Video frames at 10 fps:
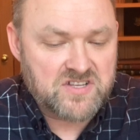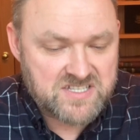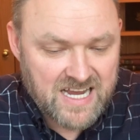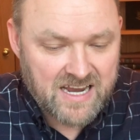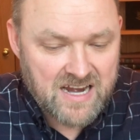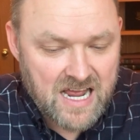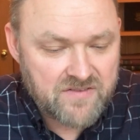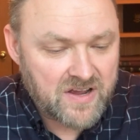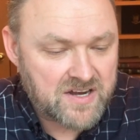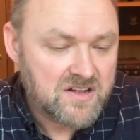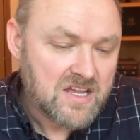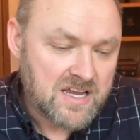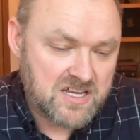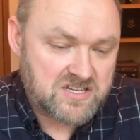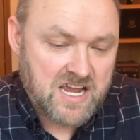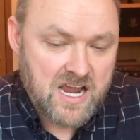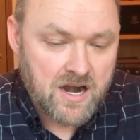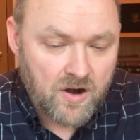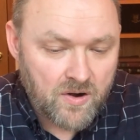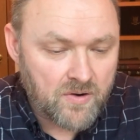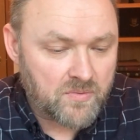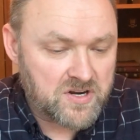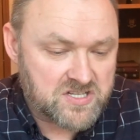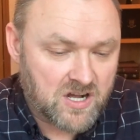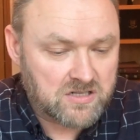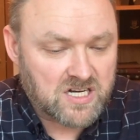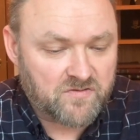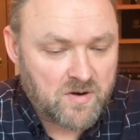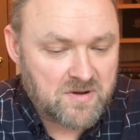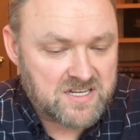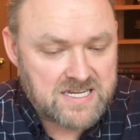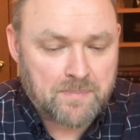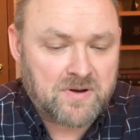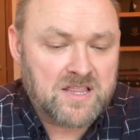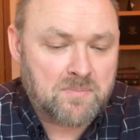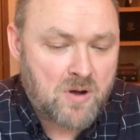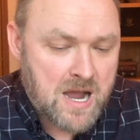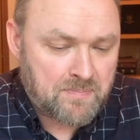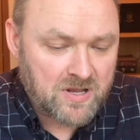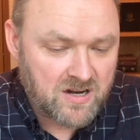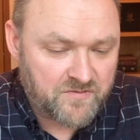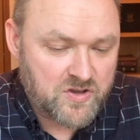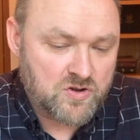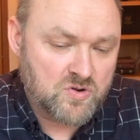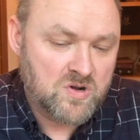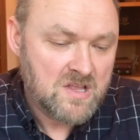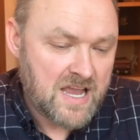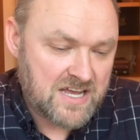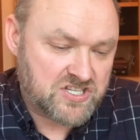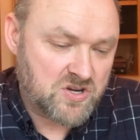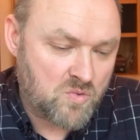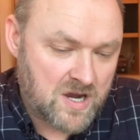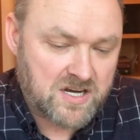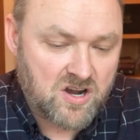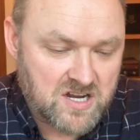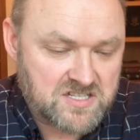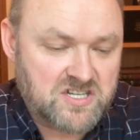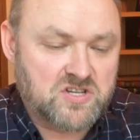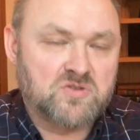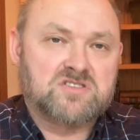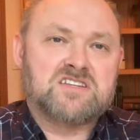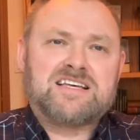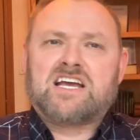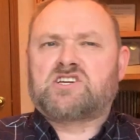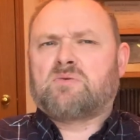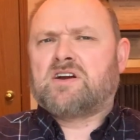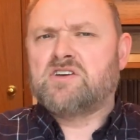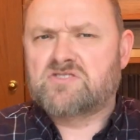second advent. His error resulted from accepting the popular view as to what constitutes the sanctuary.